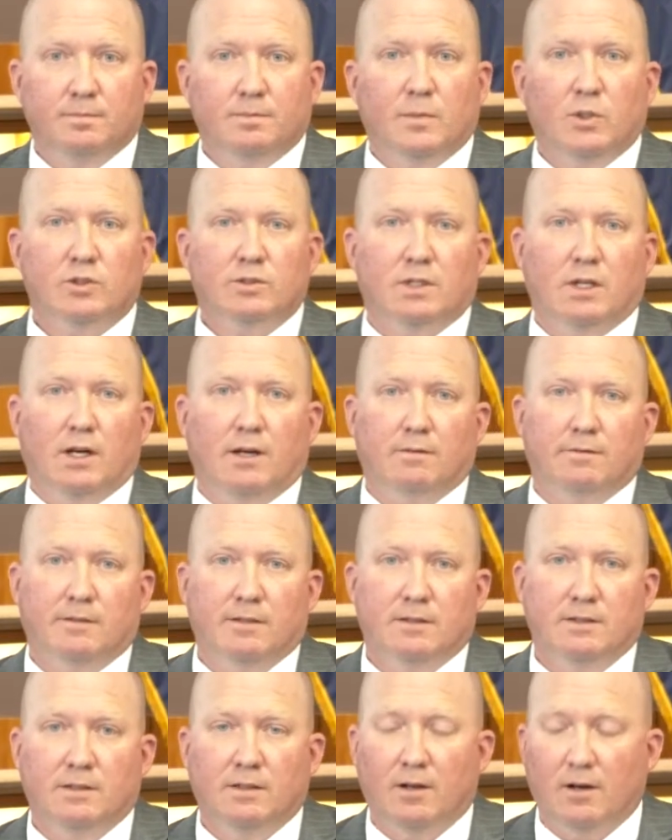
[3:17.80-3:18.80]
Most
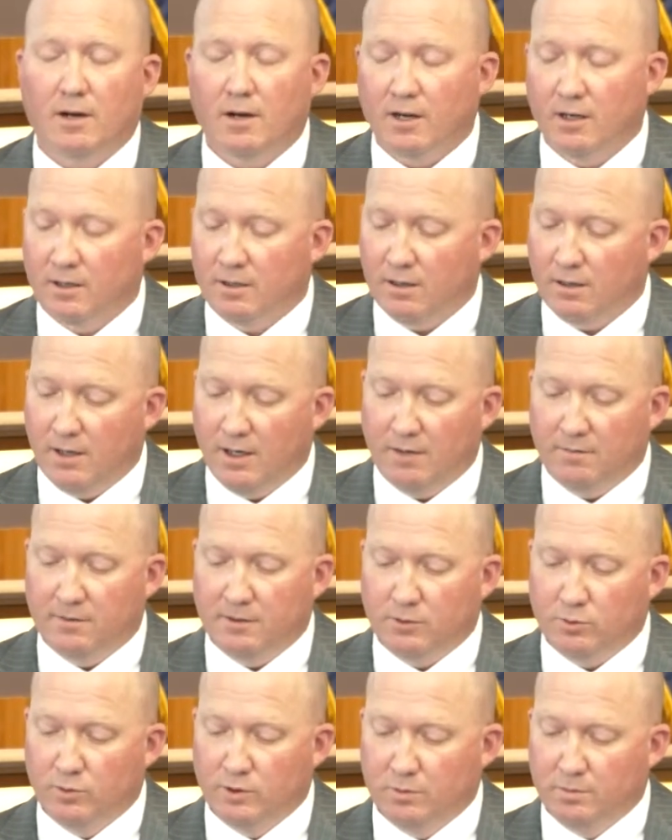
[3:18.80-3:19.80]
often, our
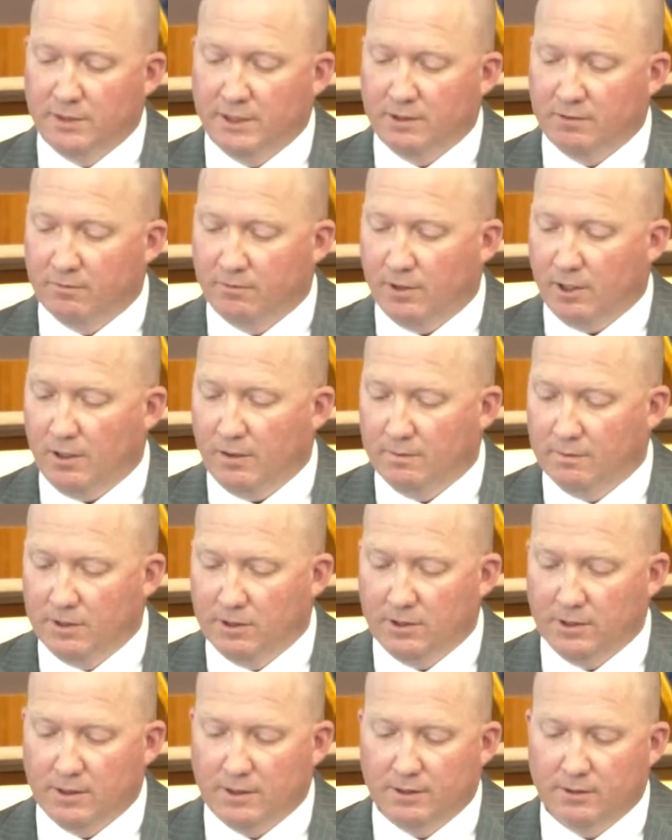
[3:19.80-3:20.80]
office will be involved
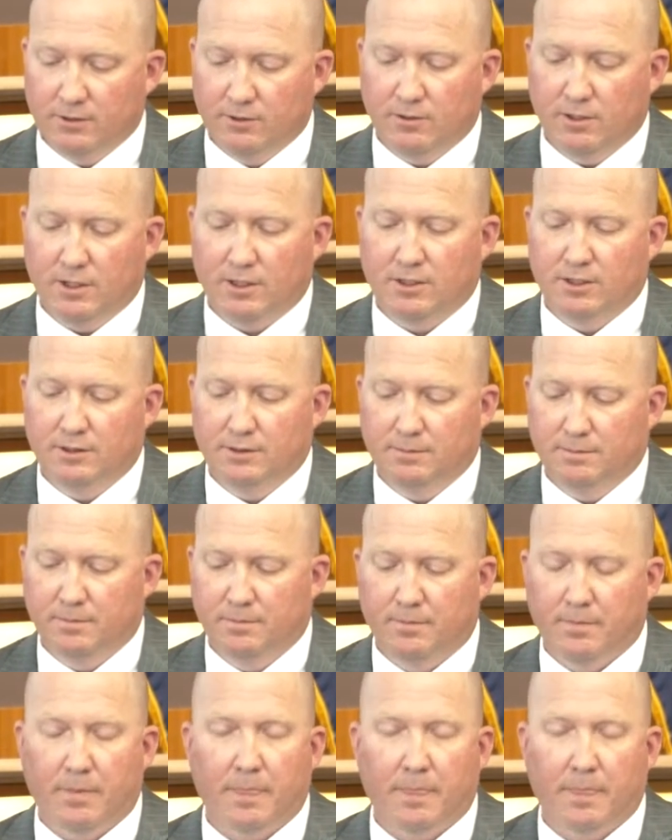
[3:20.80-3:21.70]
during construction.